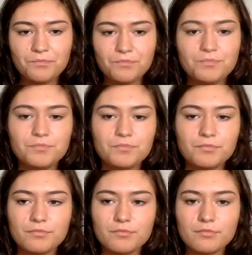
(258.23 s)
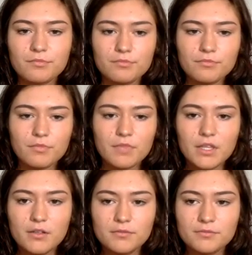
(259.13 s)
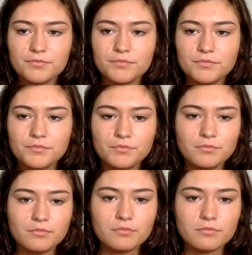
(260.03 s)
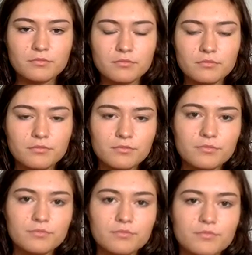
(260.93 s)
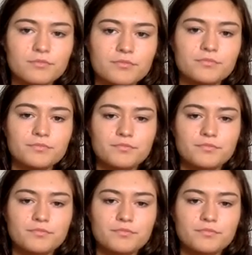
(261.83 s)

(silent)